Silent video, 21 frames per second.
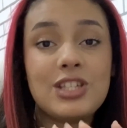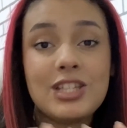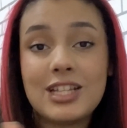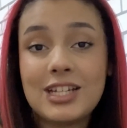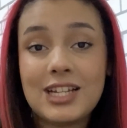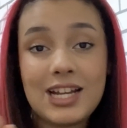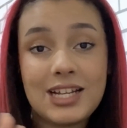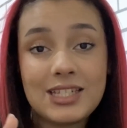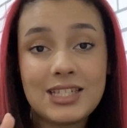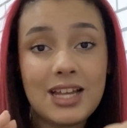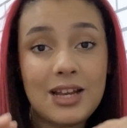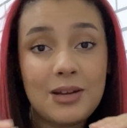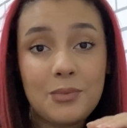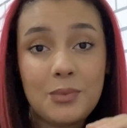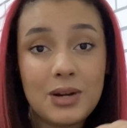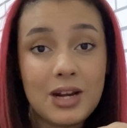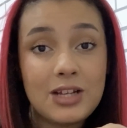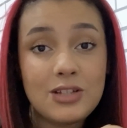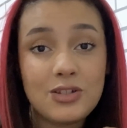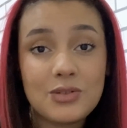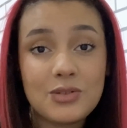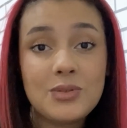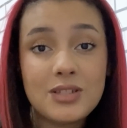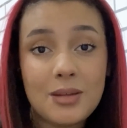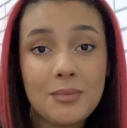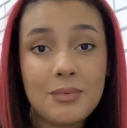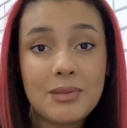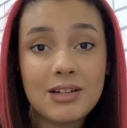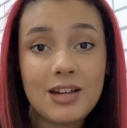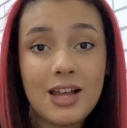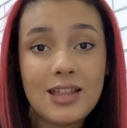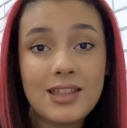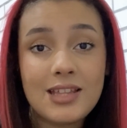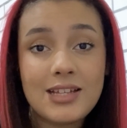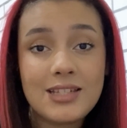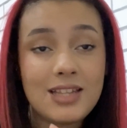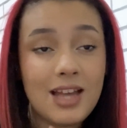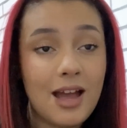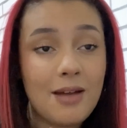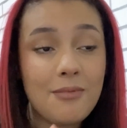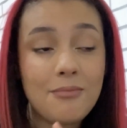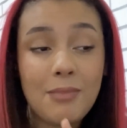So the next time when I do something like
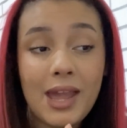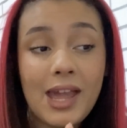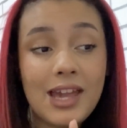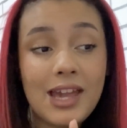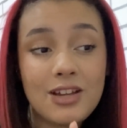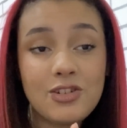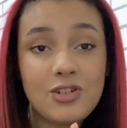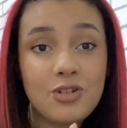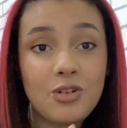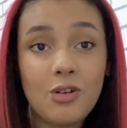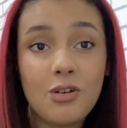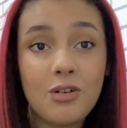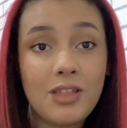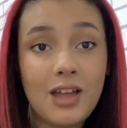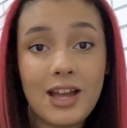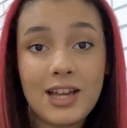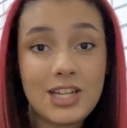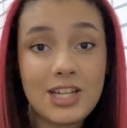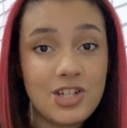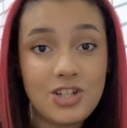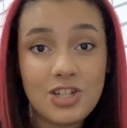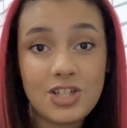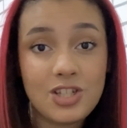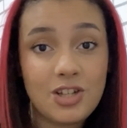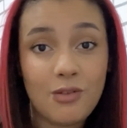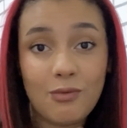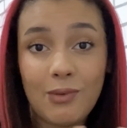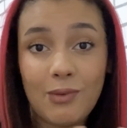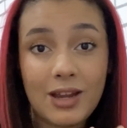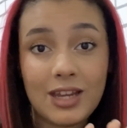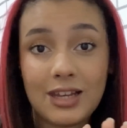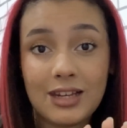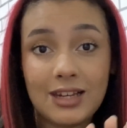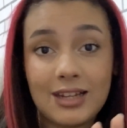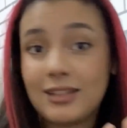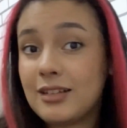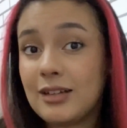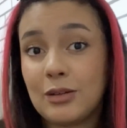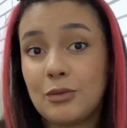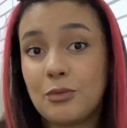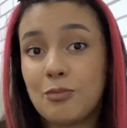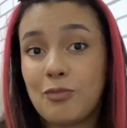this, I'm making sure that it's just a regular
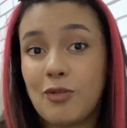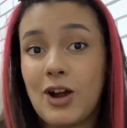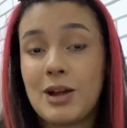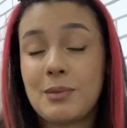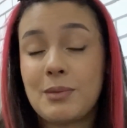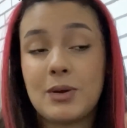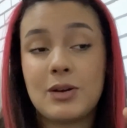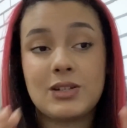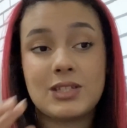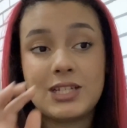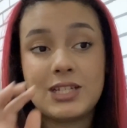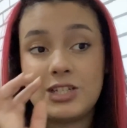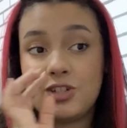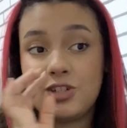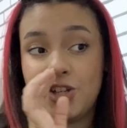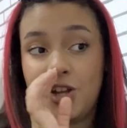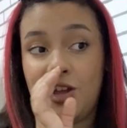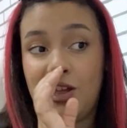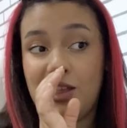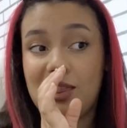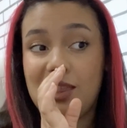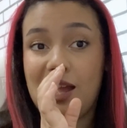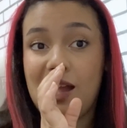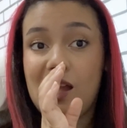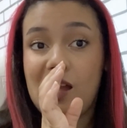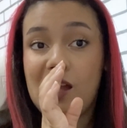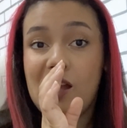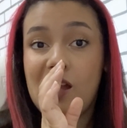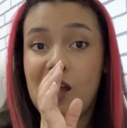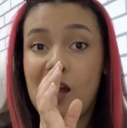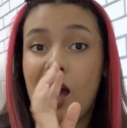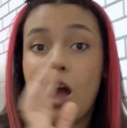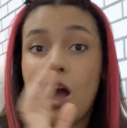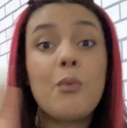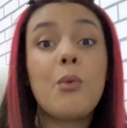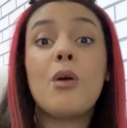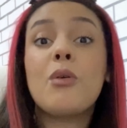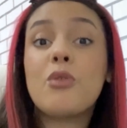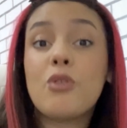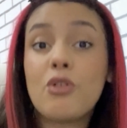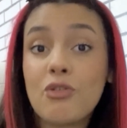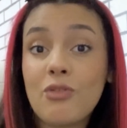little Primark t-shirt that I
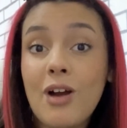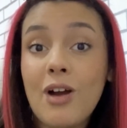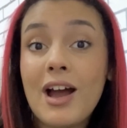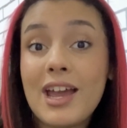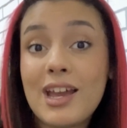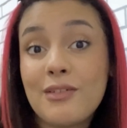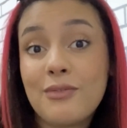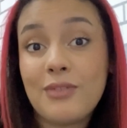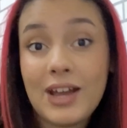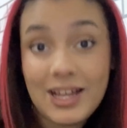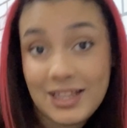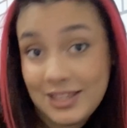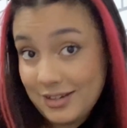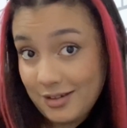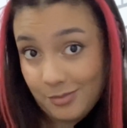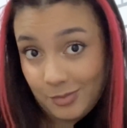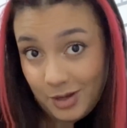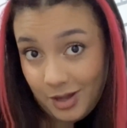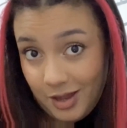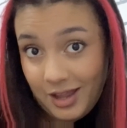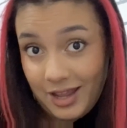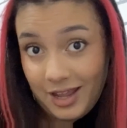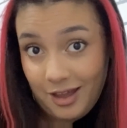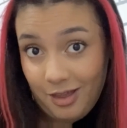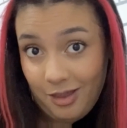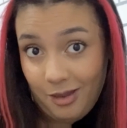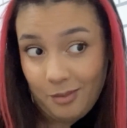won't cry if I ended up cutting